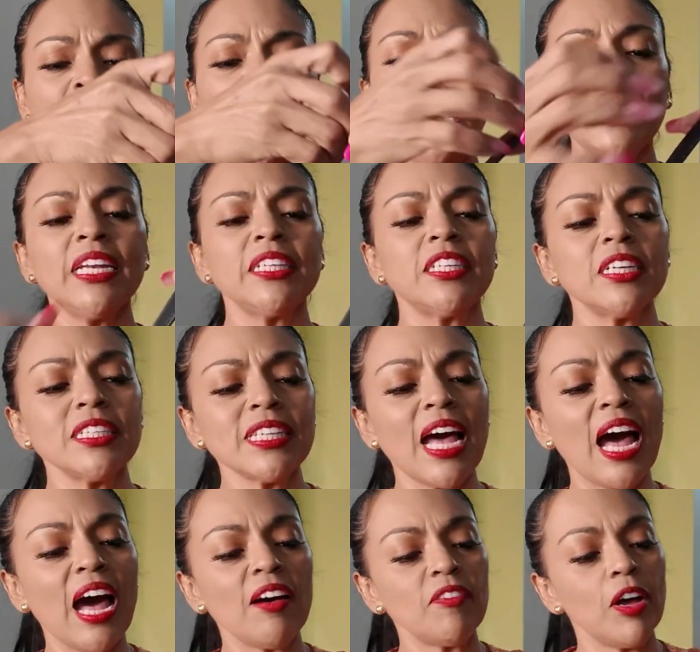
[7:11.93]
And it does
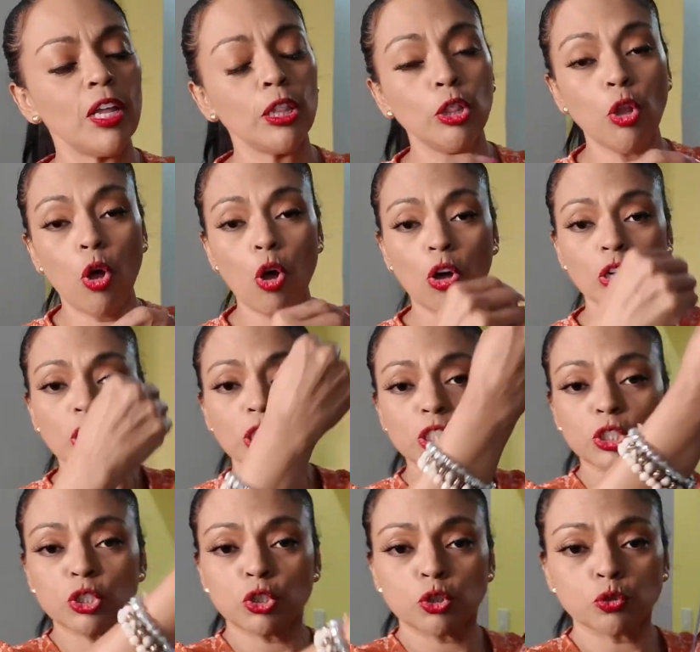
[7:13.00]
have a long
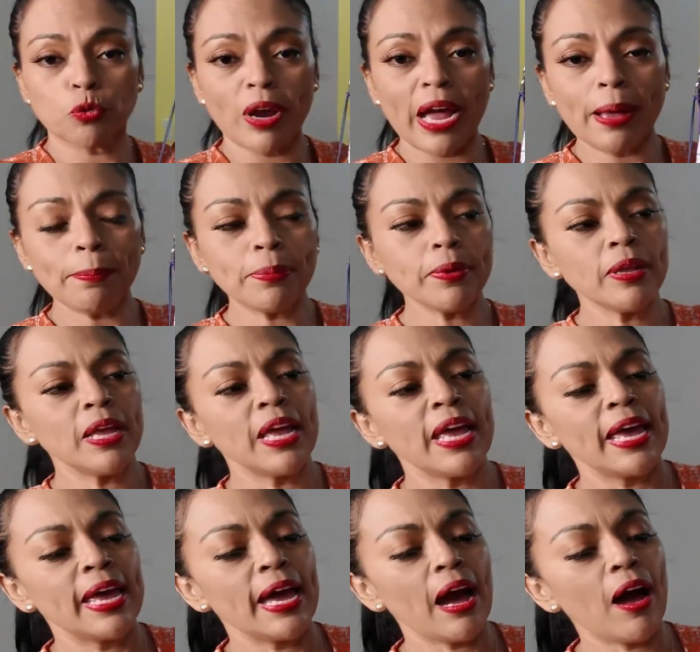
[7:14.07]
strap.
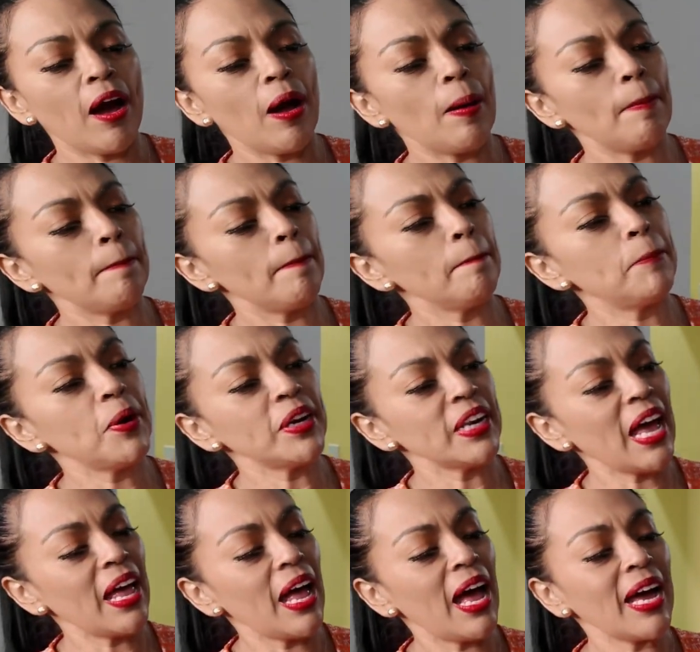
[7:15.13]
But
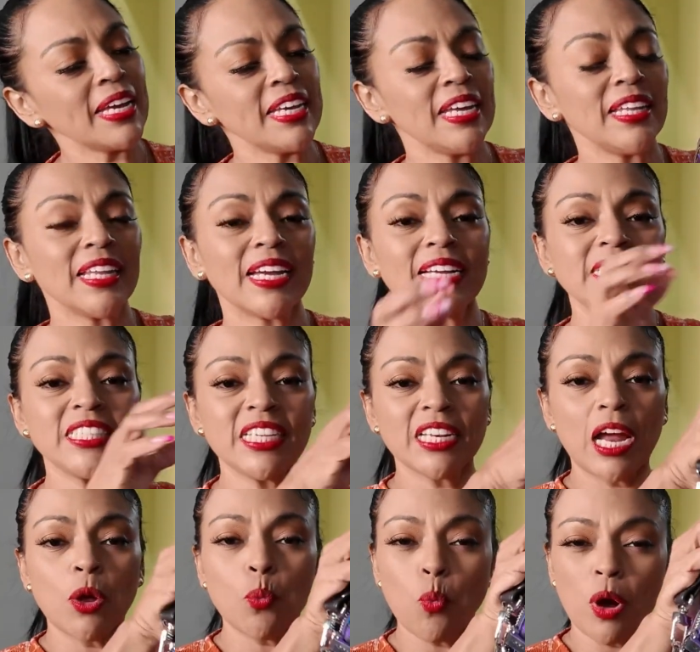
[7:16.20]
again, like I said,
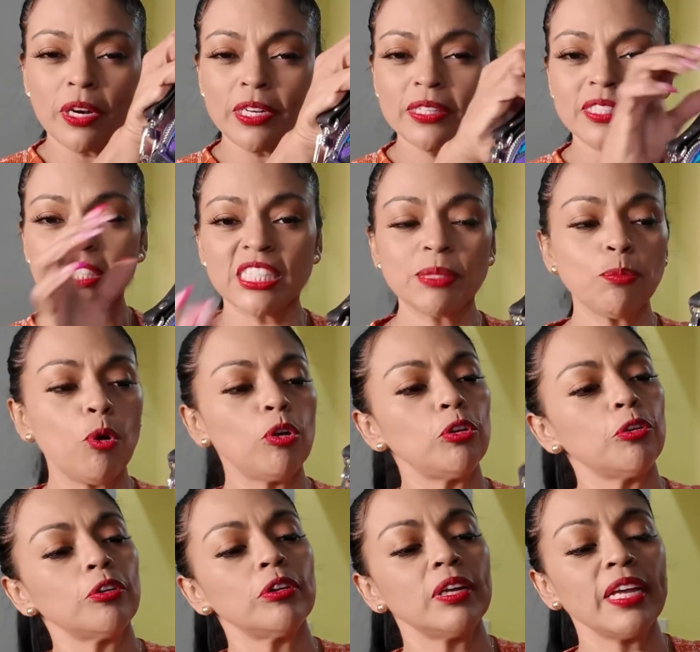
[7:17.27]
I wanted the
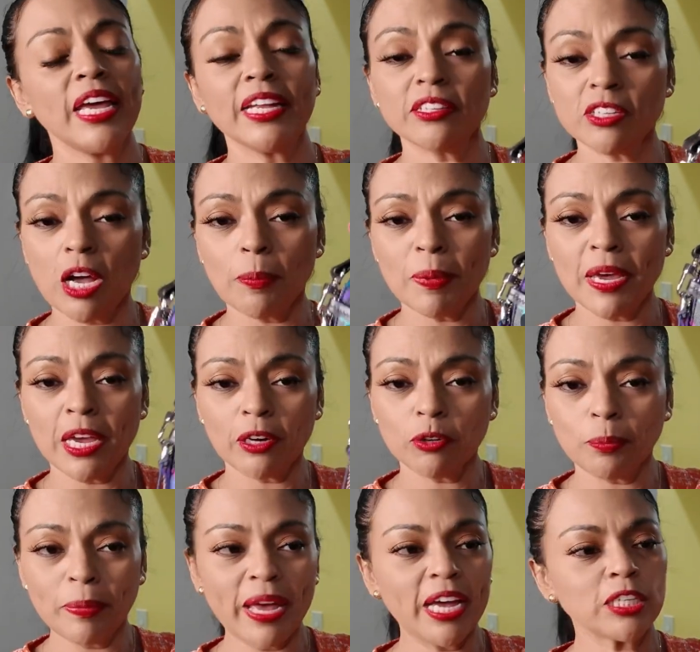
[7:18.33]
smaller top handle
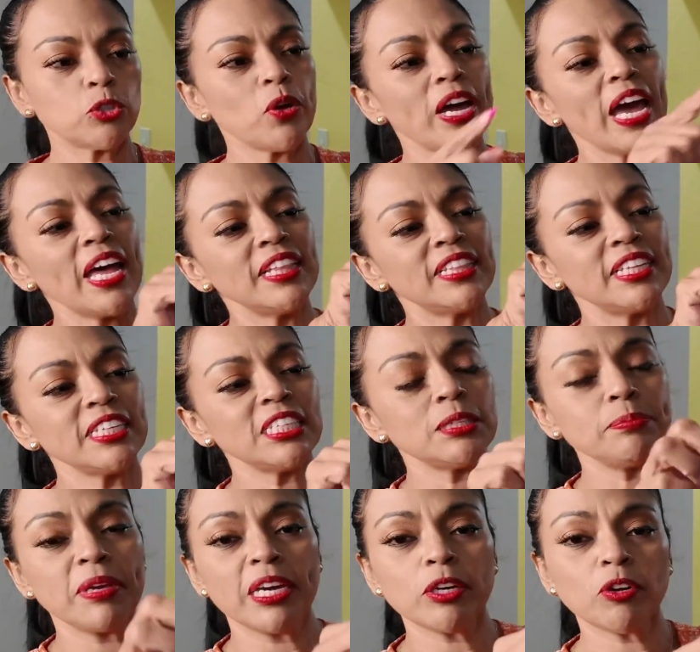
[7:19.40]
bag. So I had this
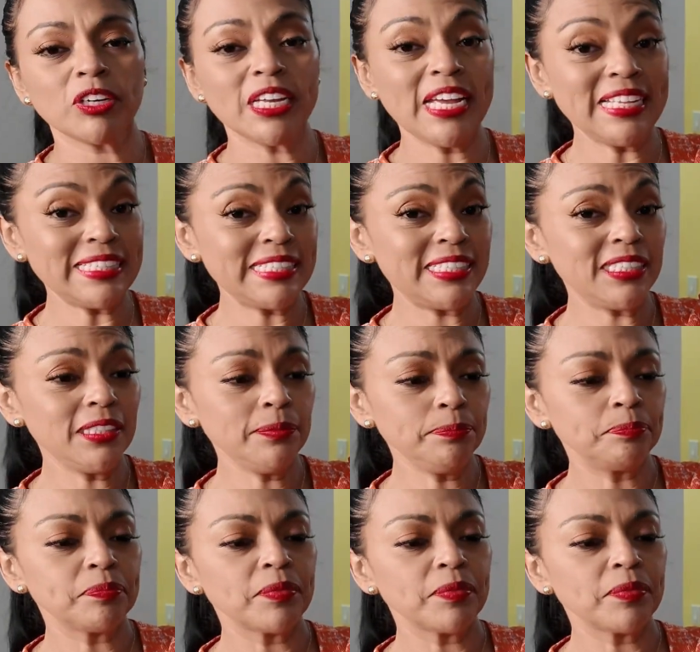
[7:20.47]
made on Etsy.